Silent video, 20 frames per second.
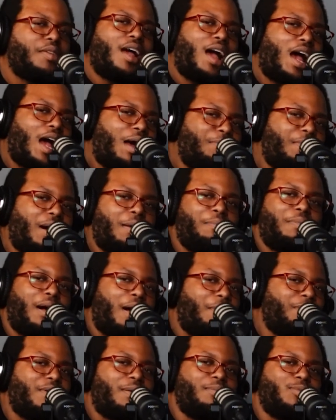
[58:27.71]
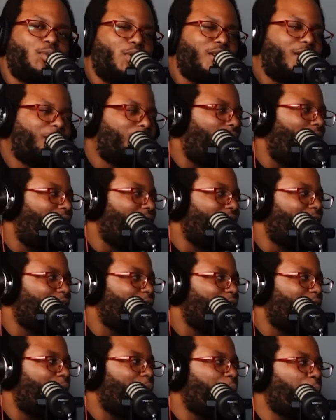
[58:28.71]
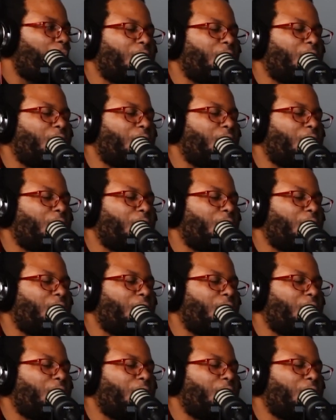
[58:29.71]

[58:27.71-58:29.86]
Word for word: I'm I'm I'm, I'm doing them all in the wall.